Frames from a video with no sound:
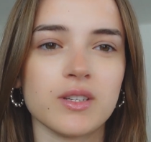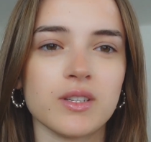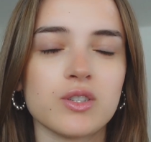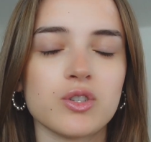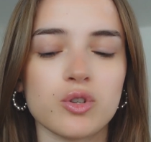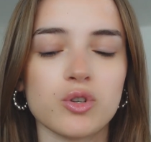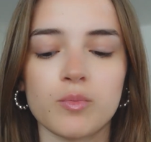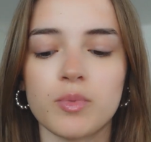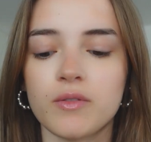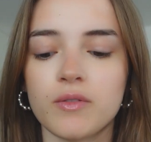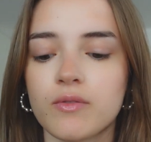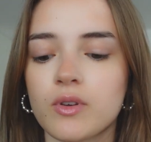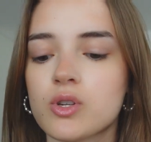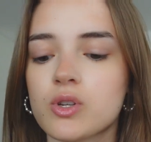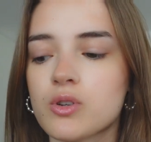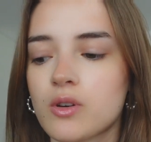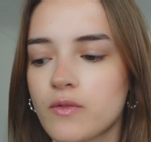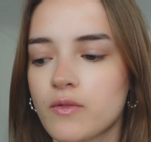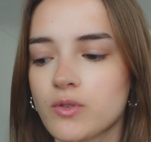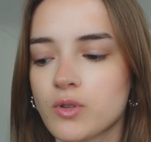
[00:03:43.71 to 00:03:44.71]
stupid
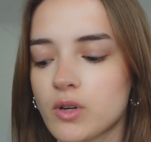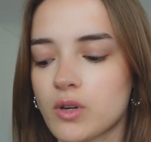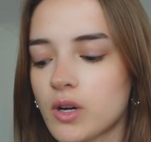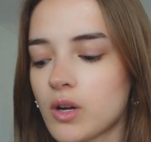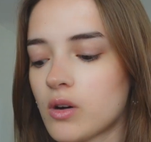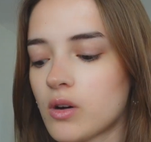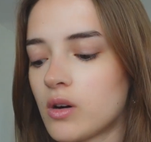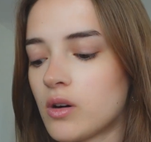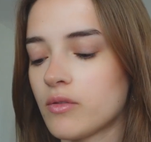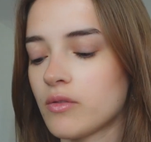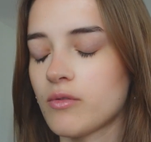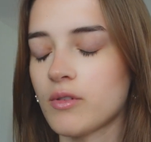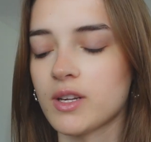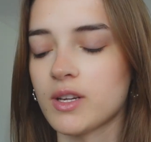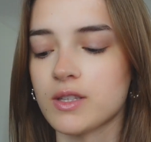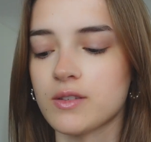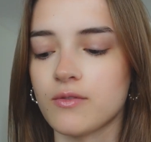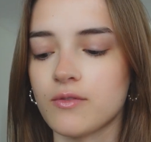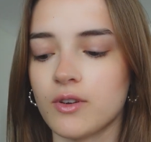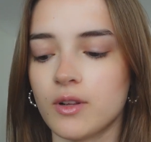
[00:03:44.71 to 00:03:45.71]
feature of turning off when
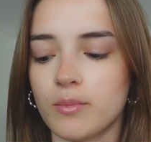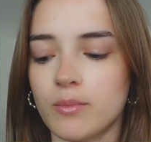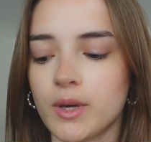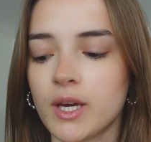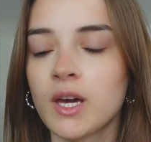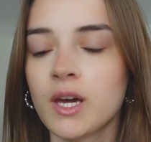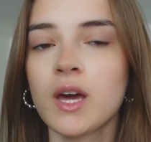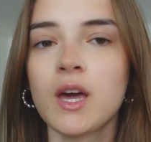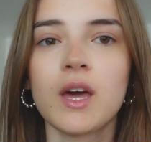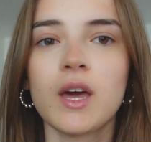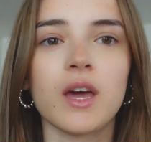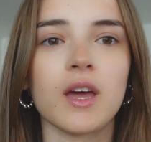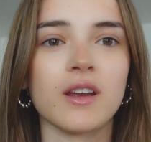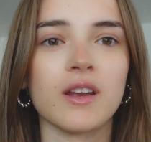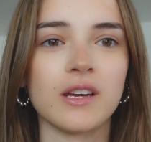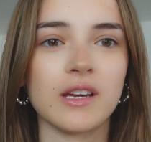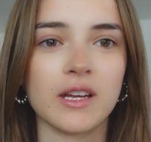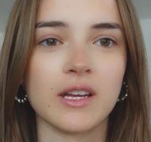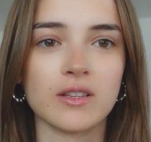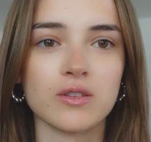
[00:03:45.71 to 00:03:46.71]
it's filming and
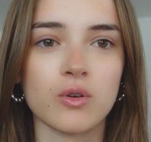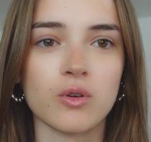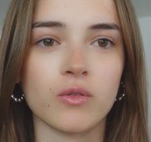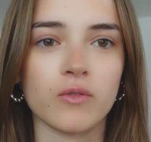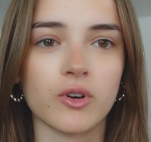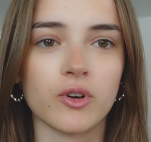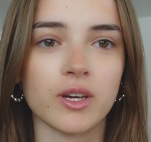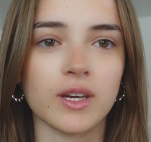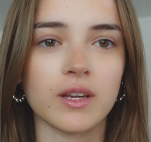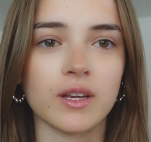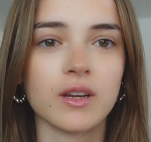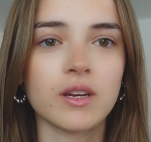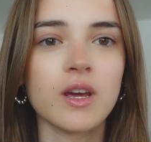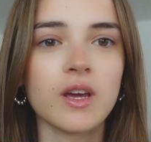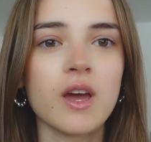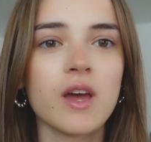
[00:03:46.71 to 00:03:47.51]
it gets overheated.